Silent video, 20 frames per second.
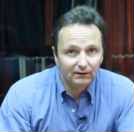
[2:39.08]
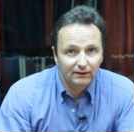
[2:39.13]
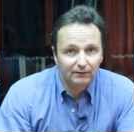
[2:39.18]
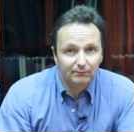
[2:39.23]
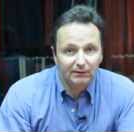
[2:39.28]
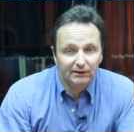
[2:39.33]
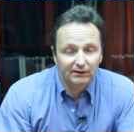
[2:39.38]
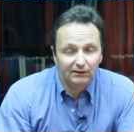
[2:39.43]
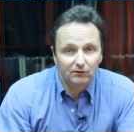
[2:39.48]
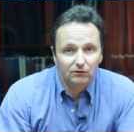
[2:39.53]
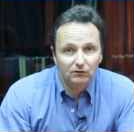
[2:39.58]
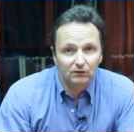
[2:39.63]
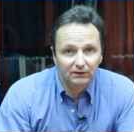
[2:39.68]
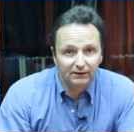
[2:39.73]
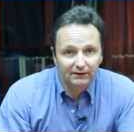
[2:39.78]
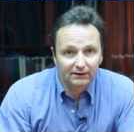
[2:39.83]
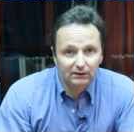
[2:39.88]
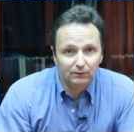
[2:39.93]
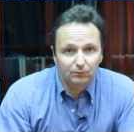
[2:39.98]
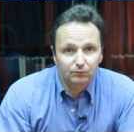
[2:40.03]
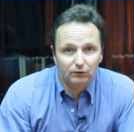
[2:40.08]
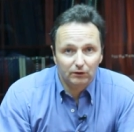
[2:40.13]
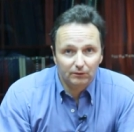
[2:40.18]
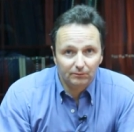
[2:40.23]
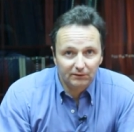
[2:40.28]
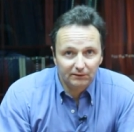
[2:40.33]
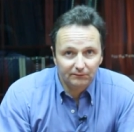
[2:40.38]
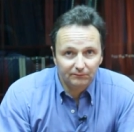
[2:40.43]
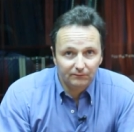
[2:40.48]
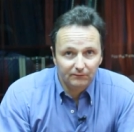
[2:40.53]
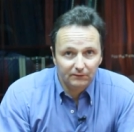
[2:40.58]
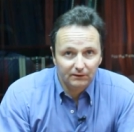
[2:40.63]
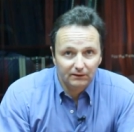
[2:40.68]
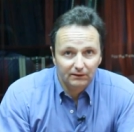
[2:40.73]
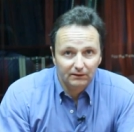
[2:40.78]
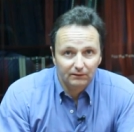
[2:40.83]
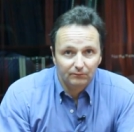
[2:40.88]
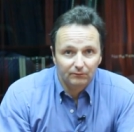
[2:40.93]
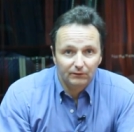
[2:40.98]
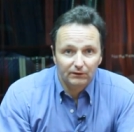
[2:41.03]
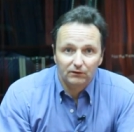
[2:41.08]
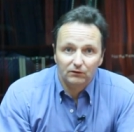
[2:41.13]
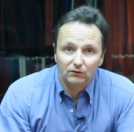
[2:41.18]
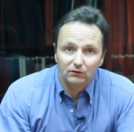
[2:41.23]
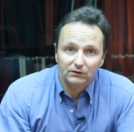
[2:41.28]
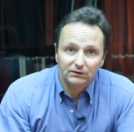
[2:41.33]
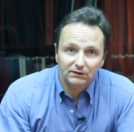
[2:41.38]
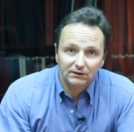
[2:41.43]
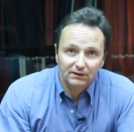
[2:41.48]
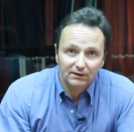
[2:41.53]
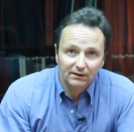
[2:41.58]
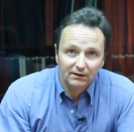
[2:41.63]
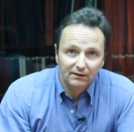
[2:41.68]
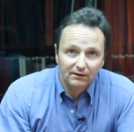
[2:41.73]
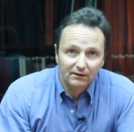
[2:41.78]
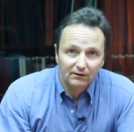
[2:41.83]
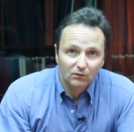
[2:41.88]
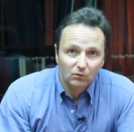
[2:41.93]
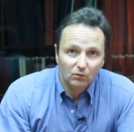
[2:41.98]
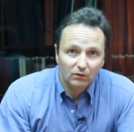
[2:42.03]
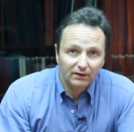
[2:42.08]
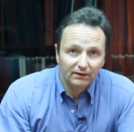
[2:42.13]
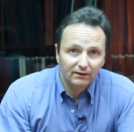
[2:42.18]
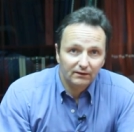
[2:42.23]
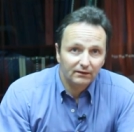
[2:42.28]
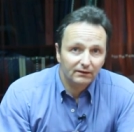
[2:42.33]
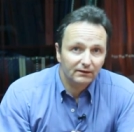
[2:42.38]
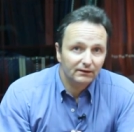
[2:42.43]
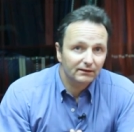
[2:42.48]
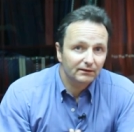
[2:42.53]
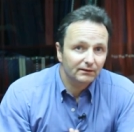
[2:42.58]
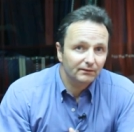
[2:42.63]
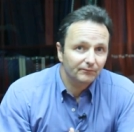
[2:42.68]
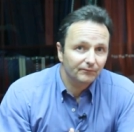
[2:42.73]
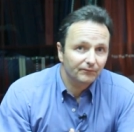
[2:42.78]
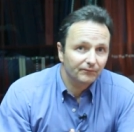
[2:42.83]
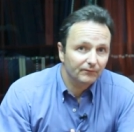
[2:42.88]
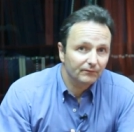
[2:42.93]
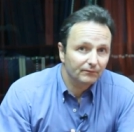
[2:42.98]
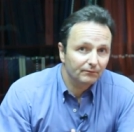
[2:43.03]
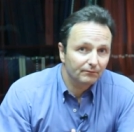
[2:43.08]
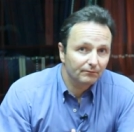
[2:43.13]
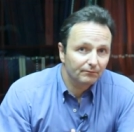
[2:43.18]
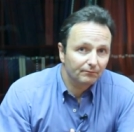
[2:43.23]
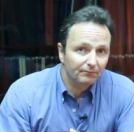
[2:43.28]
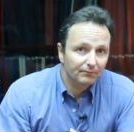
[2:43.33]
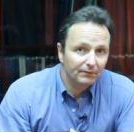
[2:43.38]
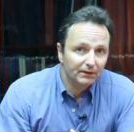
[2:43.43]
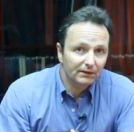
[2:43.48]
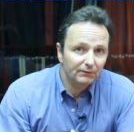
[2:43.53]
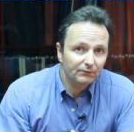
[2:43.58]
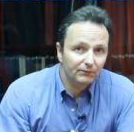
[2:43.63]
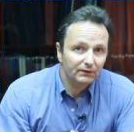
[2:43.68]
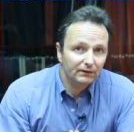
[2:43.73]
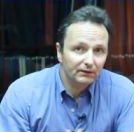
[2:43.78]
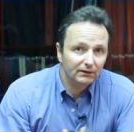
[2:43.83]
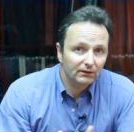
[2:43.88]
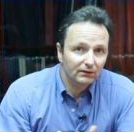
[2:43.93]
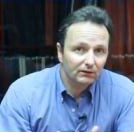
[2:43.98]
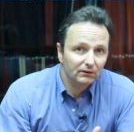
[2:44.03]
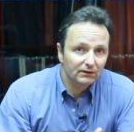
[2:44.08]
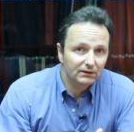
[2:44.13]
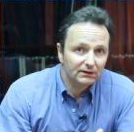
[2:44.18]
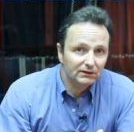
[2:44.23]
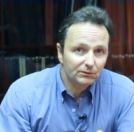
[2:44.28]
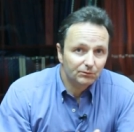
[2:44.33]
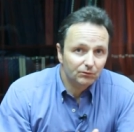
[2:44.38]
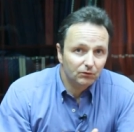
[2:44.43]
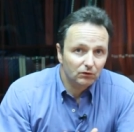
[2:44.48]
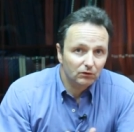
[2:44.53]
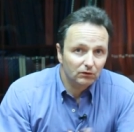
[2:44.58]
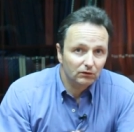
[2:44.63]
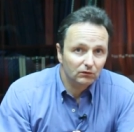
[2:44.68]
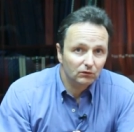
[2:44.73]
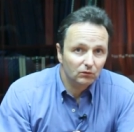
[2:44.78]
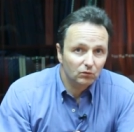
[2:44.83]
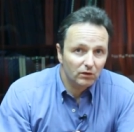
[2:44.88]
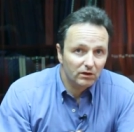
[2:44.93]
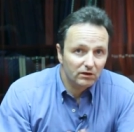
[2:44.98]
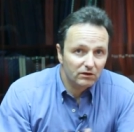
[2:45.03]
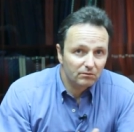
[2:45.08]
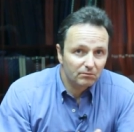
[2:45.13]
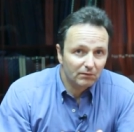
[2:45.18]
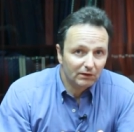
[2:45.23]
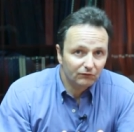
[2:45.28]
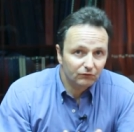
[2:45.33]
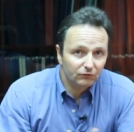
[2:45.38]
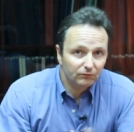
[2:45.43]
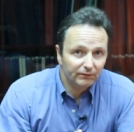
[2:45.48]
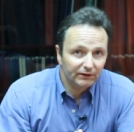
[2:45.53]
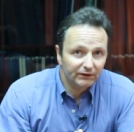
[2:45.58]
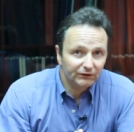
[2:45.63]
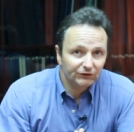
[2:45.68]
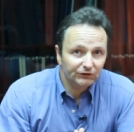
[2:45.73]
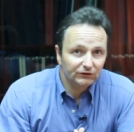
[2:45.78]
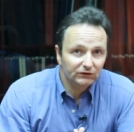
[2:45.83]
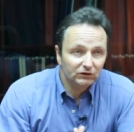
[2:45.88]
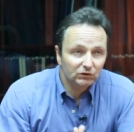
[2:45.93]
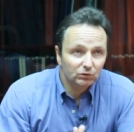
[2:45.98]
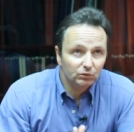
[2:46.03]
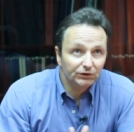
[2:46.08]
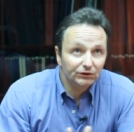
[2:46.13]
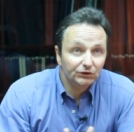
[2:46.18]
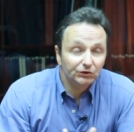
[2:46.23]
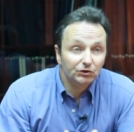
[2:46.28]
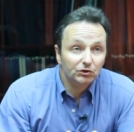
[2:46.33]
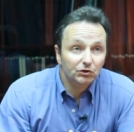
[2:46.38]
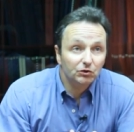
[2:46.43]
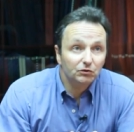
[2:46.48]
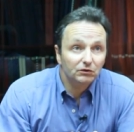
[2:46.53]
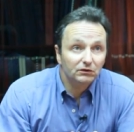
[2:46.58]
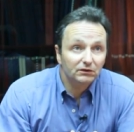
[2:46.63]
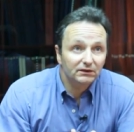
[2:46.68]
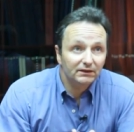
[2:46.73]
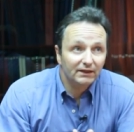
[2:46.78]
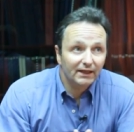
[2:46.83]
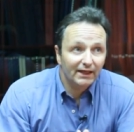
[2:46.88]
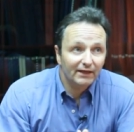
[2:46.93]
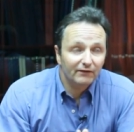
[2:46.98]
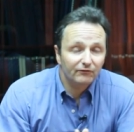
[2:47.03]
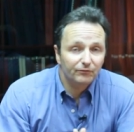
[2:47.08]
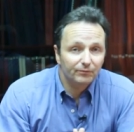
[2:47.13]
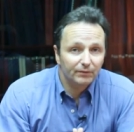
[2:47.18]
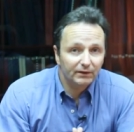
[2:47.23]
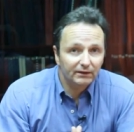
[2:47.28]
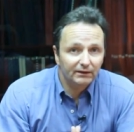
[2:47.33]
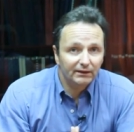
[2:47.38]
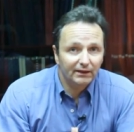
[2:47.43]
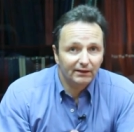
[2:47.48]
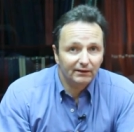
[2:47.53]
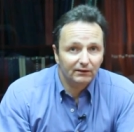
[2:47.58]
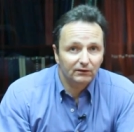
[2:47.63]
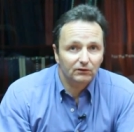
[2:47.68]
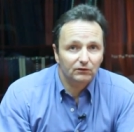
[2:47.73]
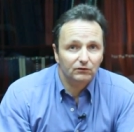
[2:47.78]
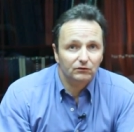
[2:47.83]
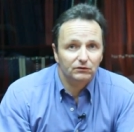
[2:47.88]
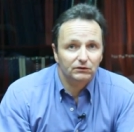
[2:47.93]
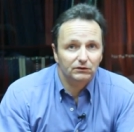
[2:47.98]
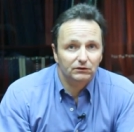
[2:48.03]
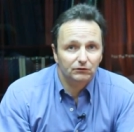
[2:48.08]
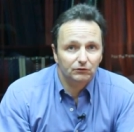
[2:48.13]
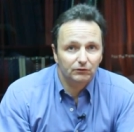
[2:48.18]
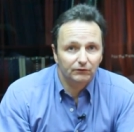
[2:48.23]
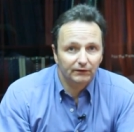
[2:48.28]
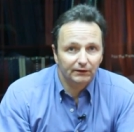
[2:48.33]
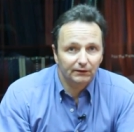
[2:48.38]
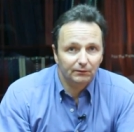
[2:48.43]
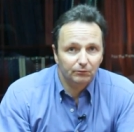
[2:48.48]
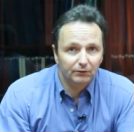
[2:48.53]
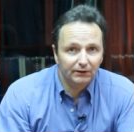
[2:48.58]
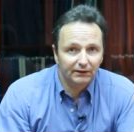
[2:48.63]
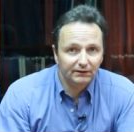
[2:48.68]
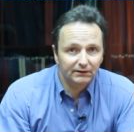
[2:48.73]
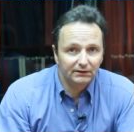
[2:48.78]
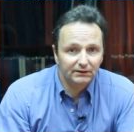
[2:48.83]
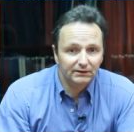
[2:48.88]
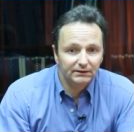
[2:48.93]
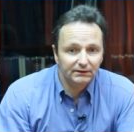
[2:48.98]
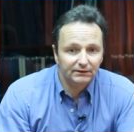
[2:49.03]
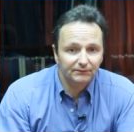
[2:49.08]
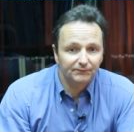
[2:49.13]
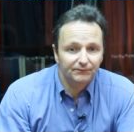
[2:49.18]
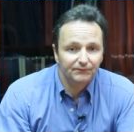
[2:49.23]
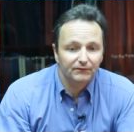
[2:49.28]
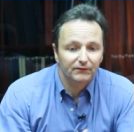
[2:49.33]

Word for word: medical legal problem, because when a baby is born with malformations which could have been diagnosed during pregnancy,